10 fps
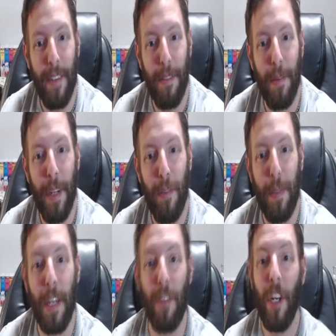from this?
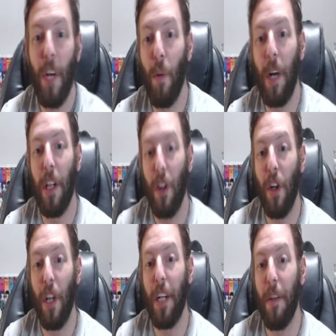Because what it
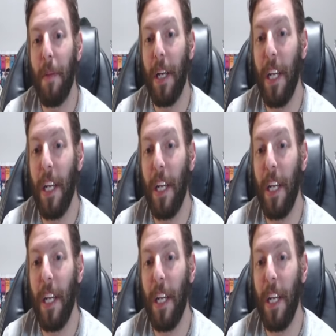looked like to me